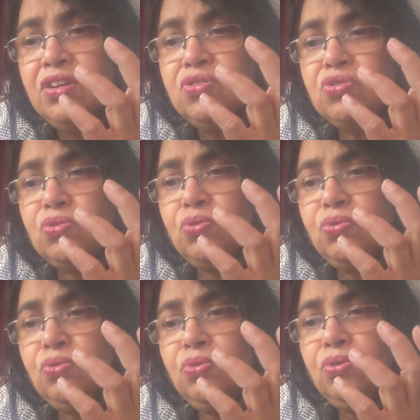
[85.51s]

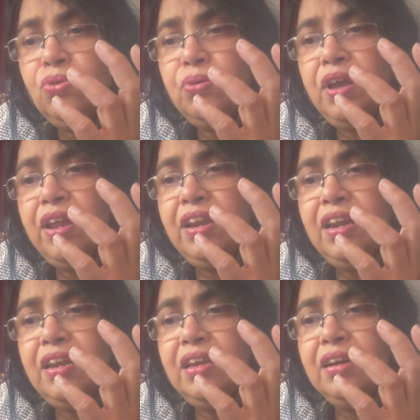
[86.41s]
So, in
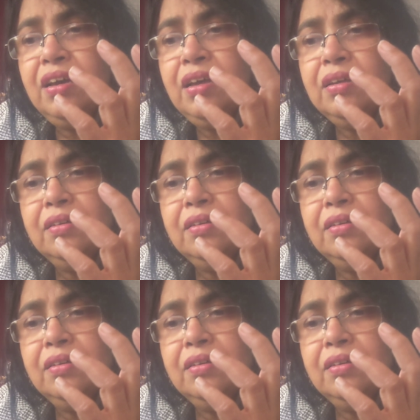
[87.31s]
India,